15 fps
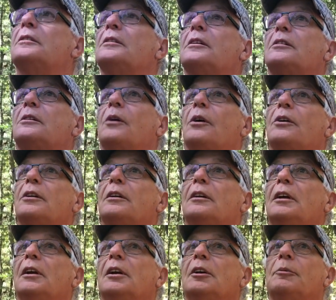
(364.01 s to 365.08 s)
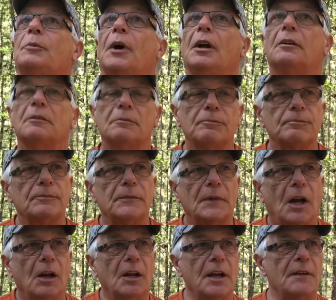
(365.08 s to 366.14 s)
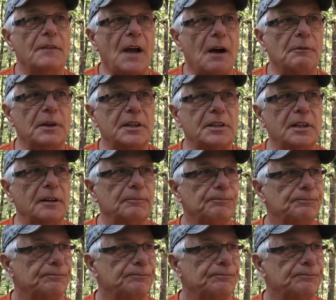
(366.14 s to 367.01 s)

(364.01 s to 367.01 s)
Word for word: Just gorgeous. But I'll leave that with you.